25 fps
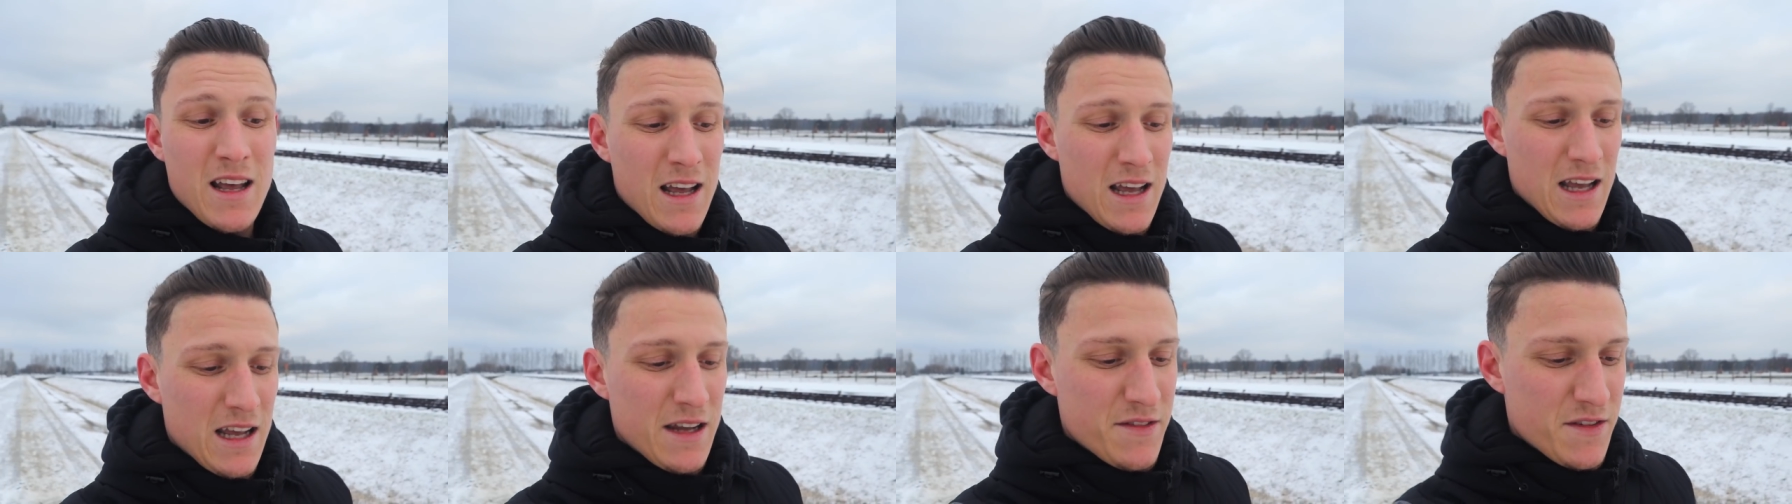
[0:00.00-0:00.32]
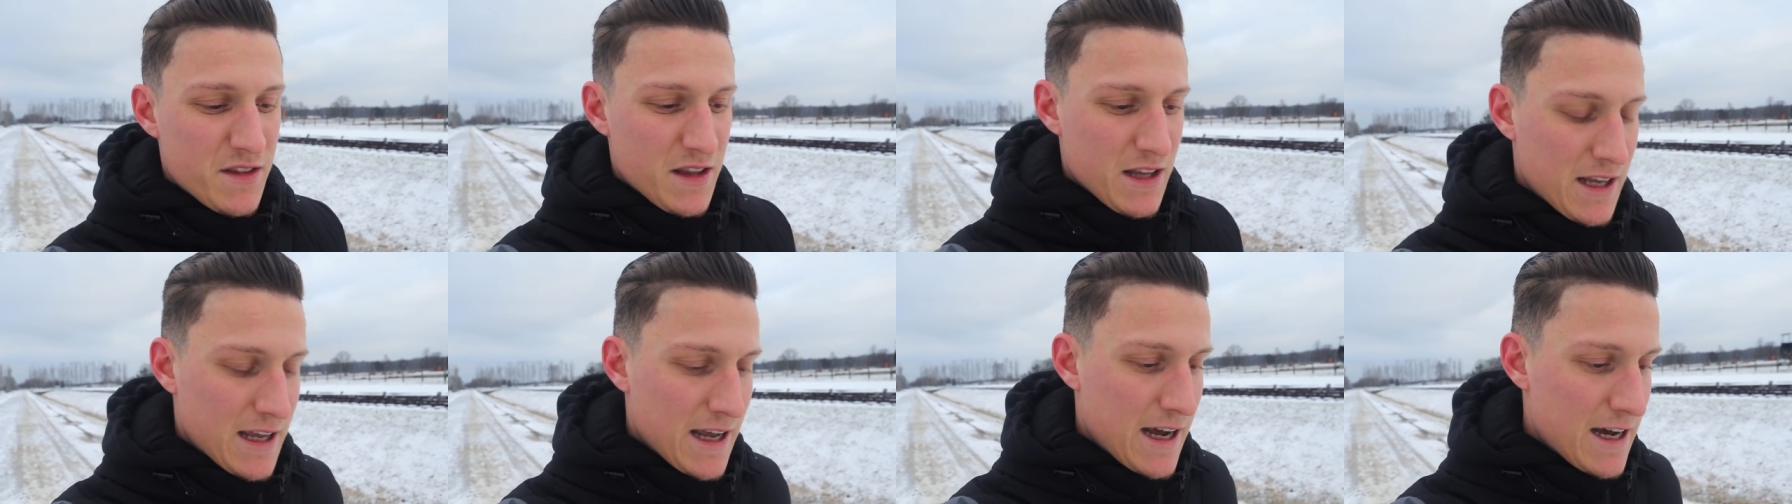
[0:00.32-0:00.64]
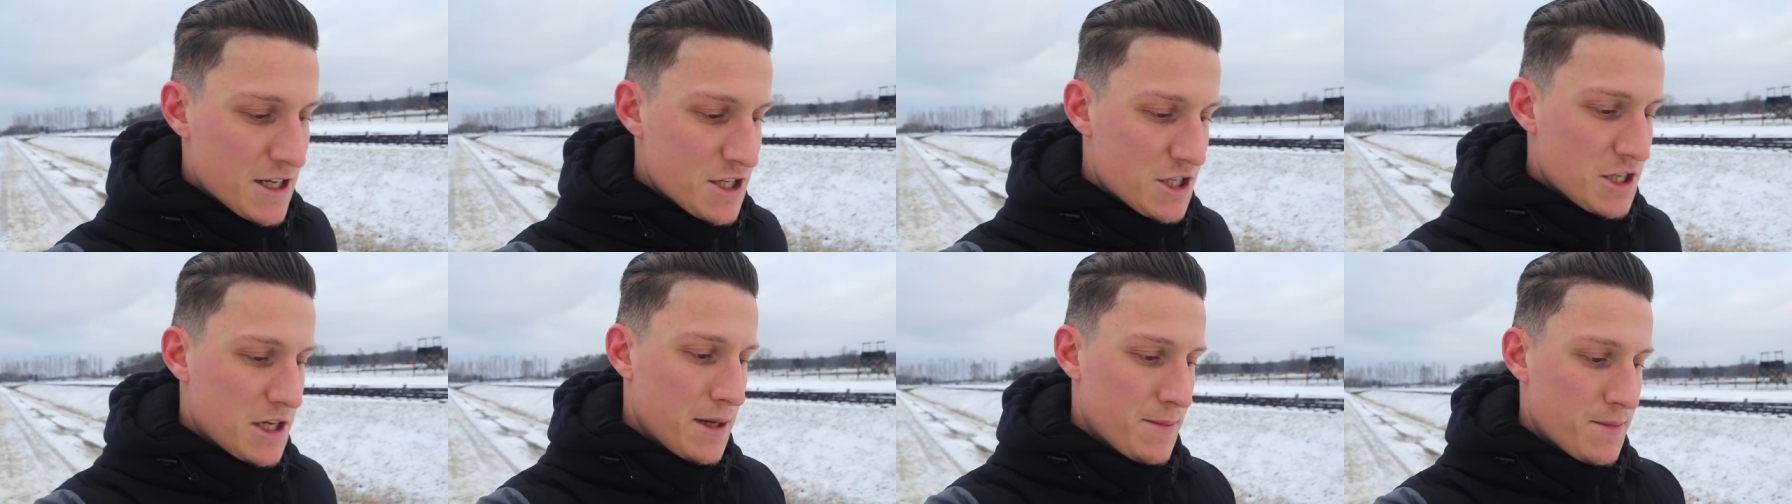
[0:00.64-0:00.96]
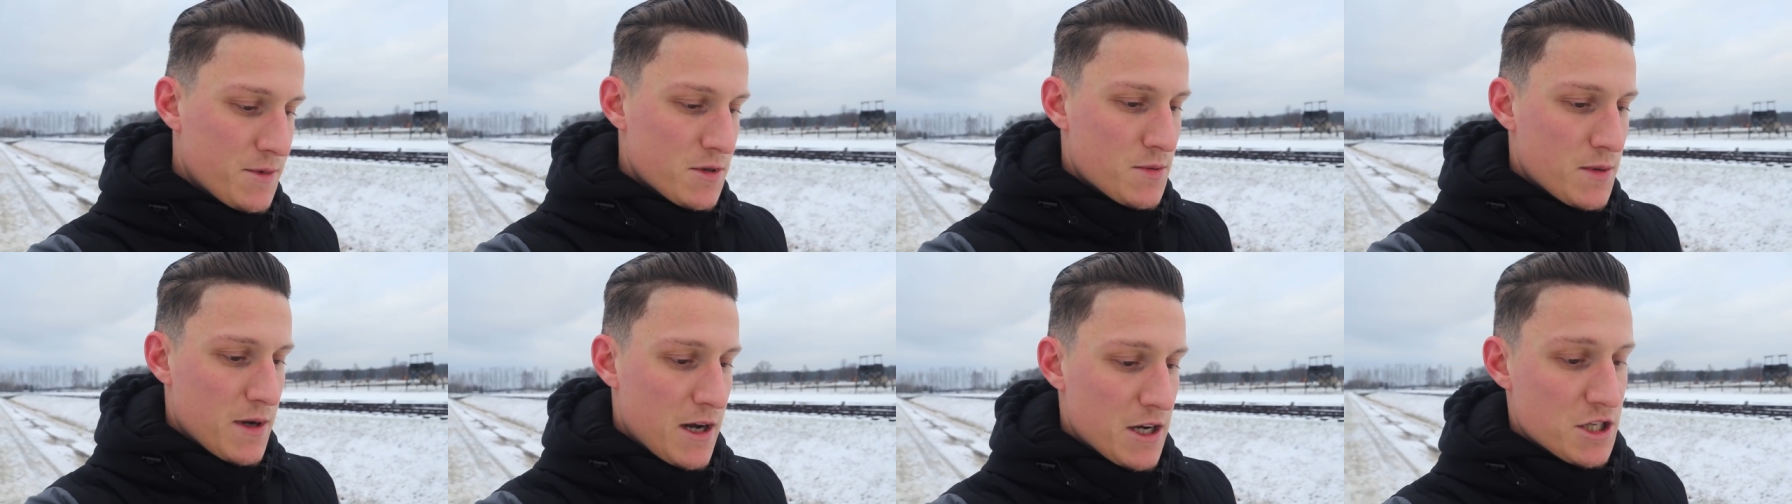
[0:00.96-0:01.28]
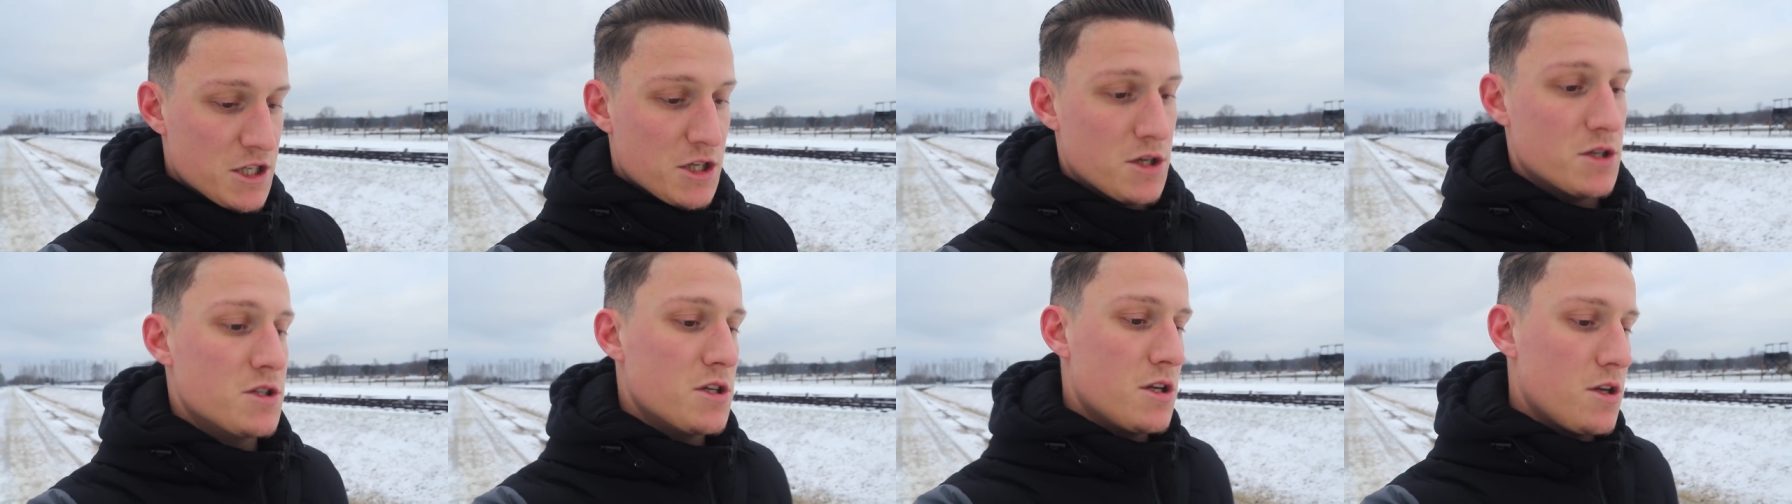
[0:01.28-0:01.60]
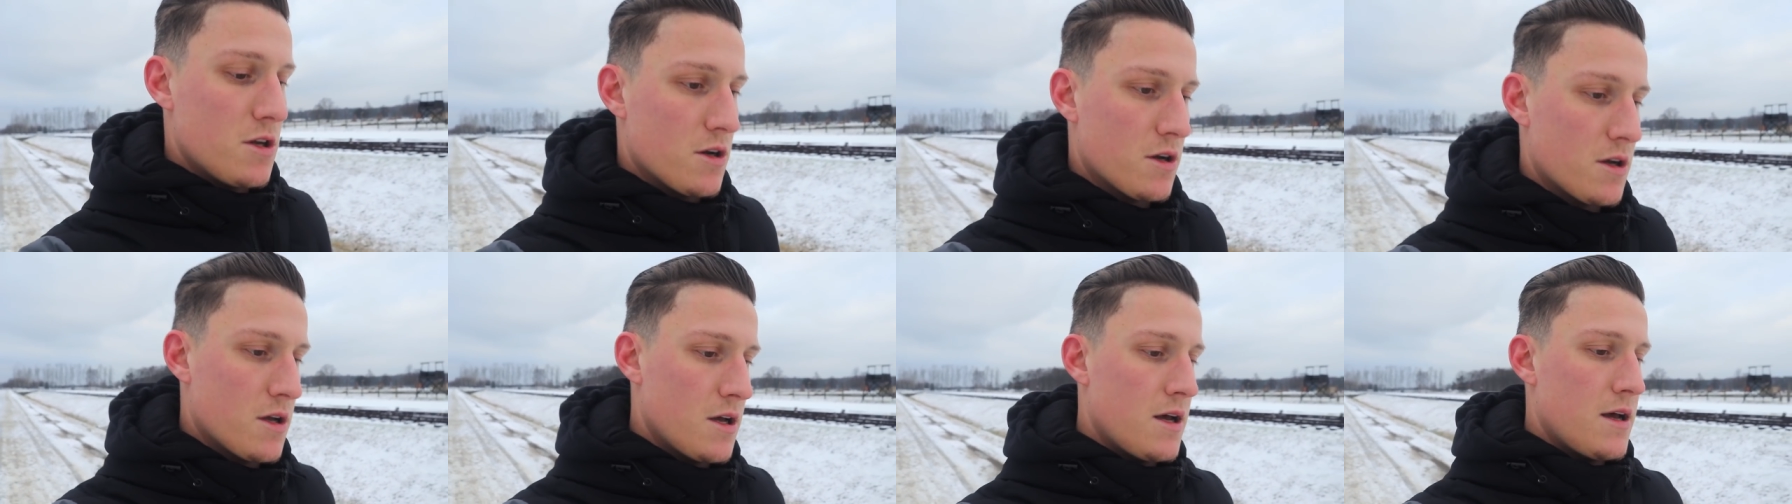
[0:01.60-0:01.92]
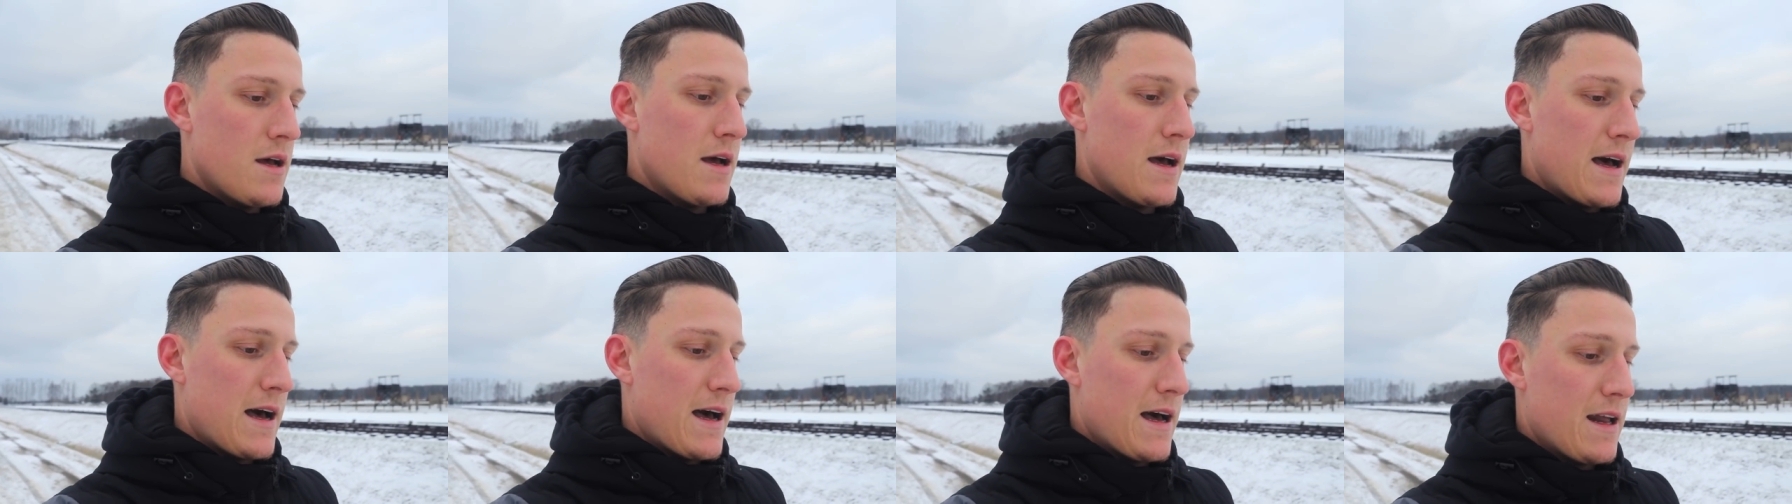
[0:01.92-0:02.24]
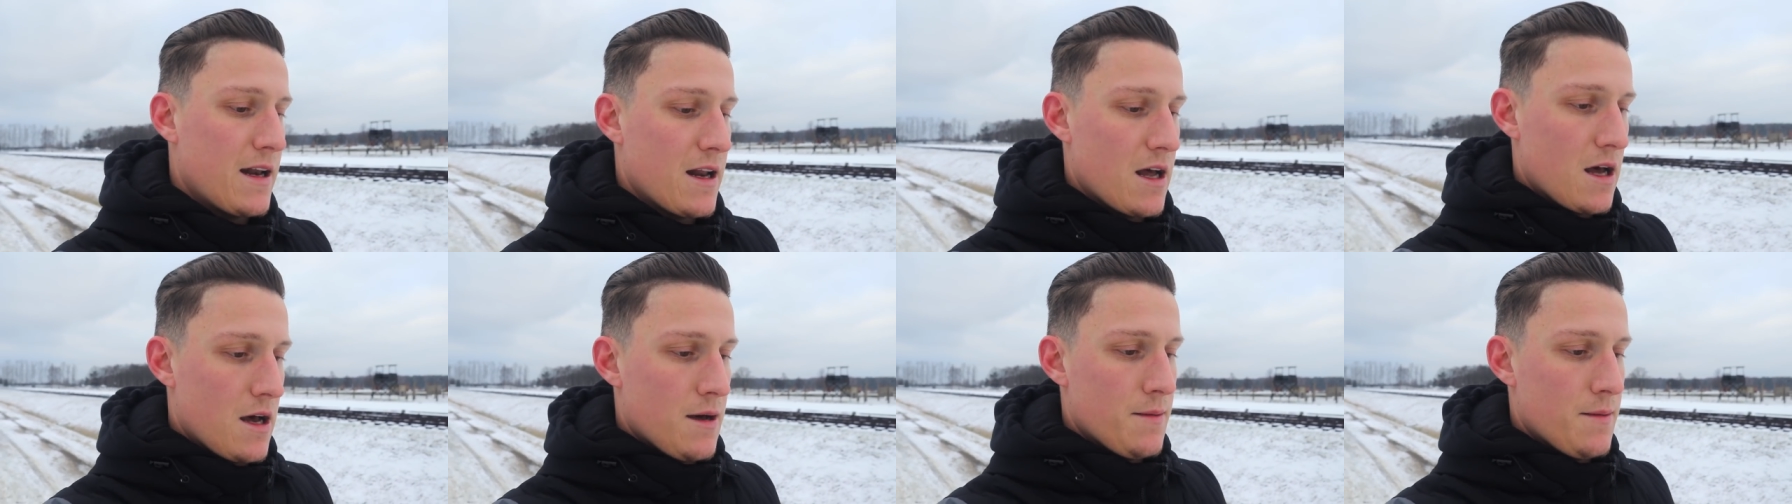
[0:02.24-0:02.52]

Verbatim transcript: the gas chambers. We actually got to look at